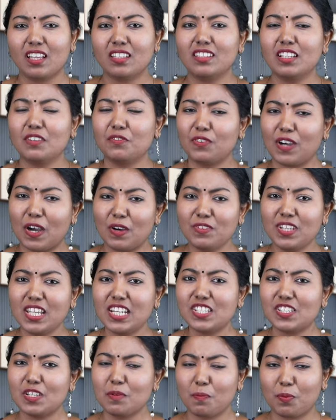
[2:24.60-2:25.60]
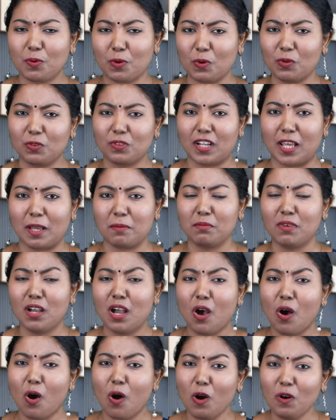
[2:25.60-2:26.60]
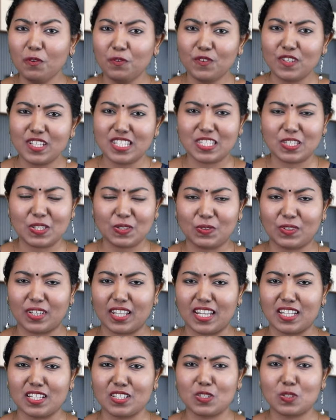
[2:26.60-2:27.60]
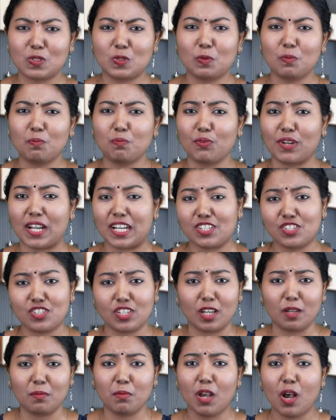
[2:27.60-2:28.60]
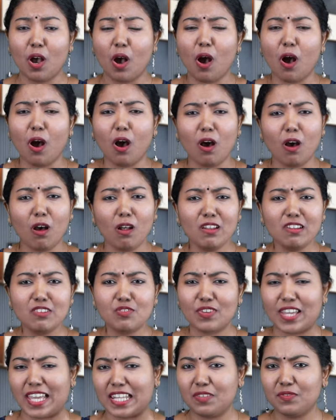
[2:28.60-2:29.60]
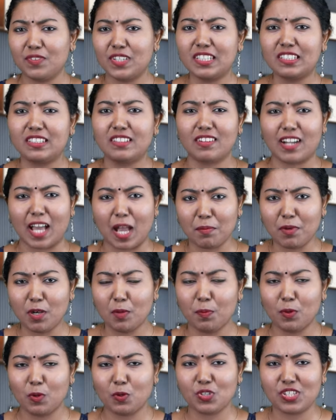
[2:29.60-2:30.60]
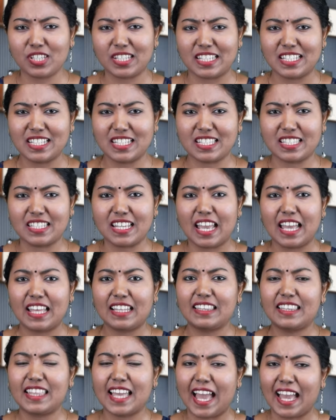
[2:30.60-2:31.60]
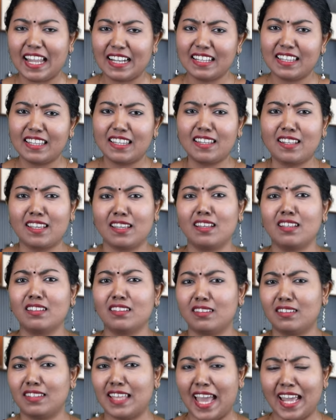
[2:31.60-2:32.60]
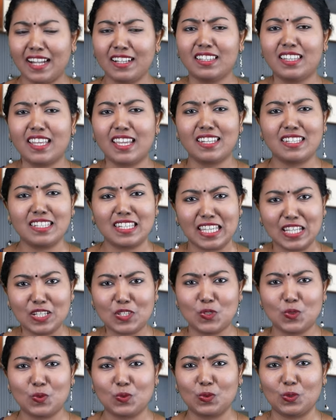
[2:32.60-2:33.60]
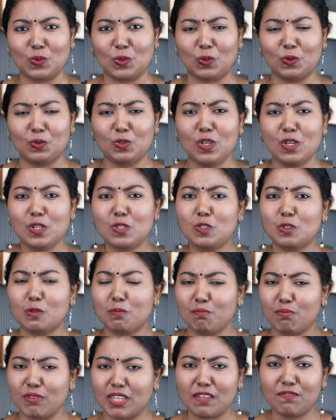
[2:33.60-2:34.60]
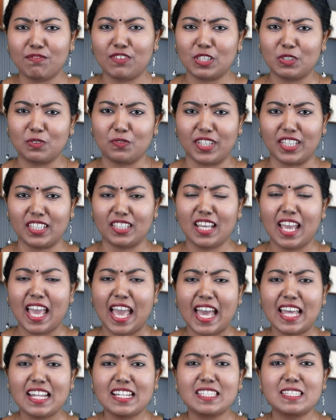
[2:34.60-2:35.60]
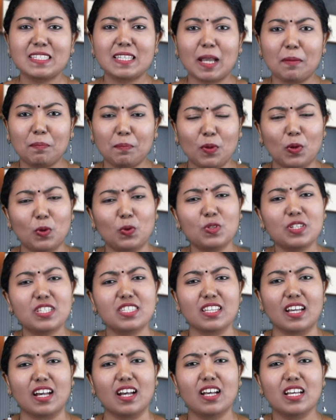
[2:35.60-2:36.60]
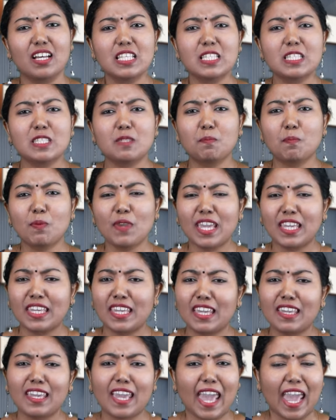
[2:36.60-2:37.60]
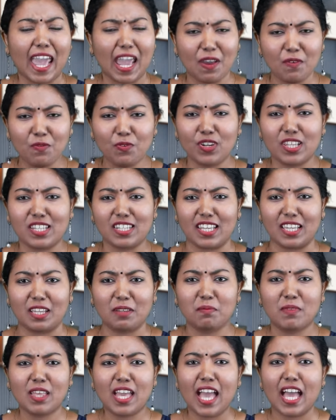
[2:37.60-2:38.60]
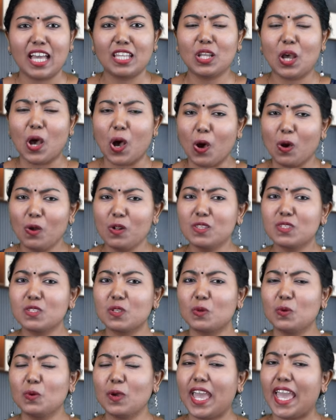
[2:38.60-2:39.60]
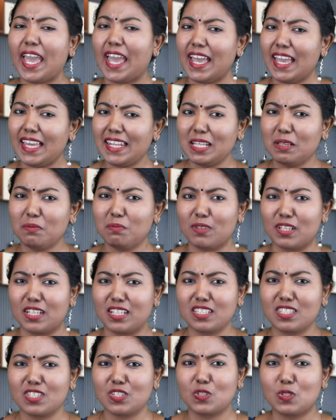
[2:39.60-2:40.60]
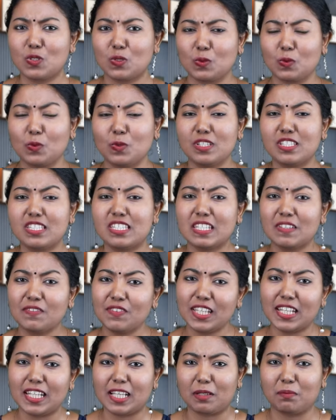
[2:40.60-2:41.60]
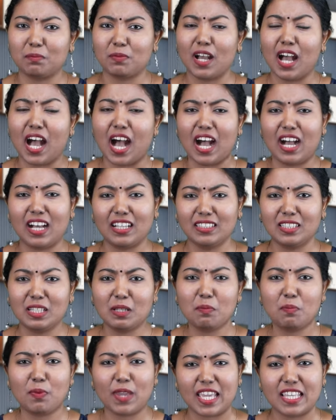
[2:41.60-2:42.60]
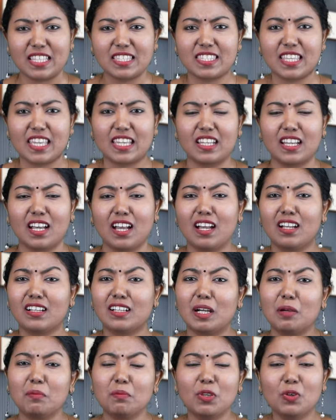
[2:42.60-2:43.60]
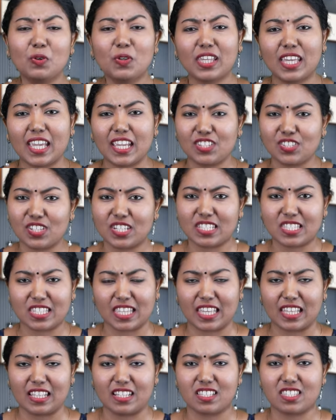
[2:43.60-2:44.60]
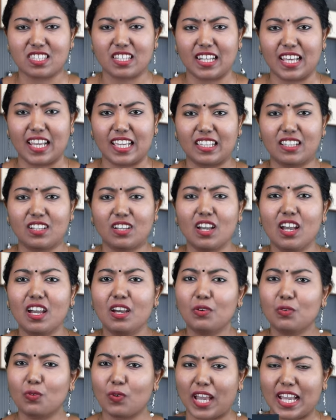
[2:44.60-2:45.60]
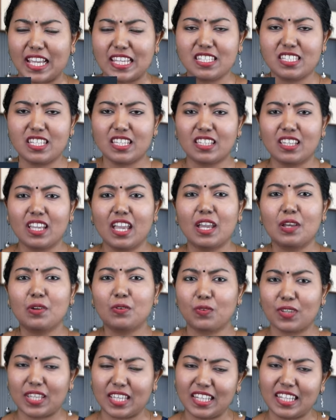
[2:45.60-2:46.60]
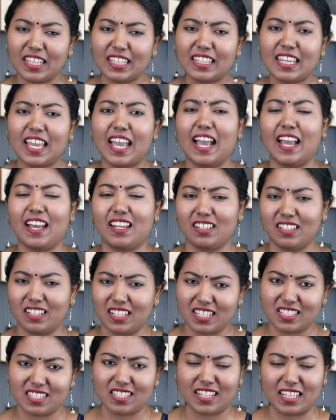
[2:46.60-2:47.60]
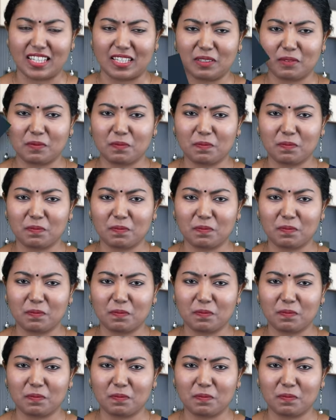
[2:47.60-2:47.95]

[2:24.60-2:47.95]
The foundation program offers students to brush up all relevant grammar portions that they need to know to be fluent, and supports speaking every day, and also enables to develop other basic communication skills like writing, reading and listening.